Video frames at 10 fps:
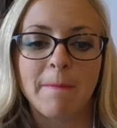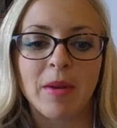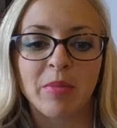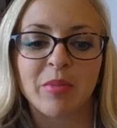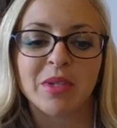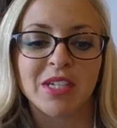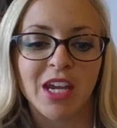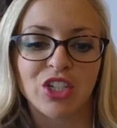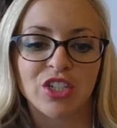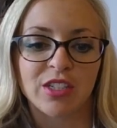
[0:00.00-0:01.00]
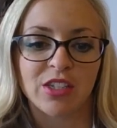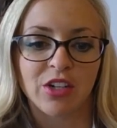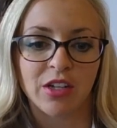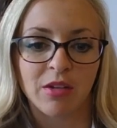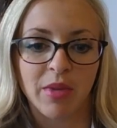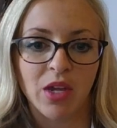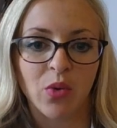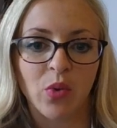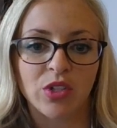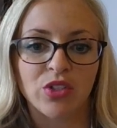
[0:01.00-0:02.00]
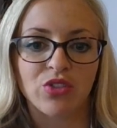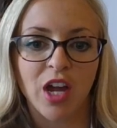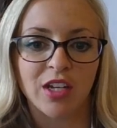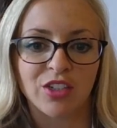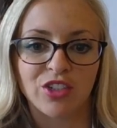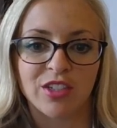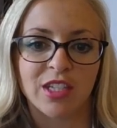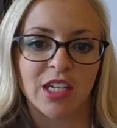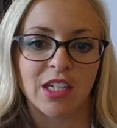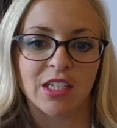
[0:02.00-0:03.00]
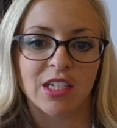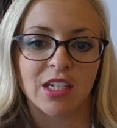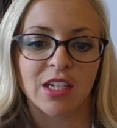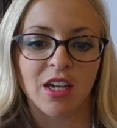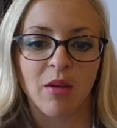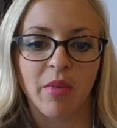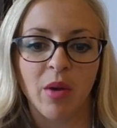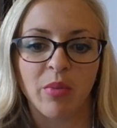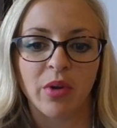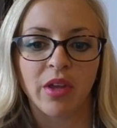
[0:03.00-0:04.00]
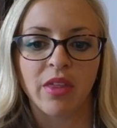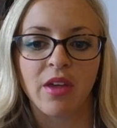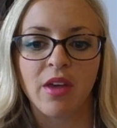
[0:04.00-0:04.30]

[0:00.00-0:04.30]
implementations they're going to make, what strategies they need to come up with.